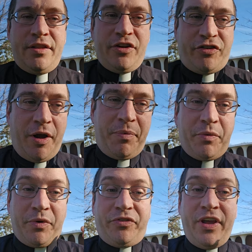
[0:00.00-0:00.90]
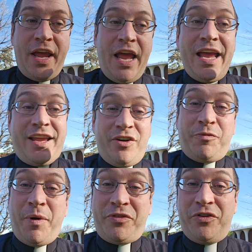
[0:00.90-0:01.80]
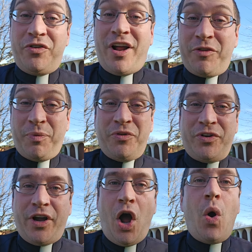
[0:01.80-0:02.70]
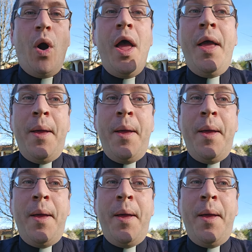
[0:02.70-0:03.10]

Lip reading: The shepherd will say, hey, here's places you're not supposed to go.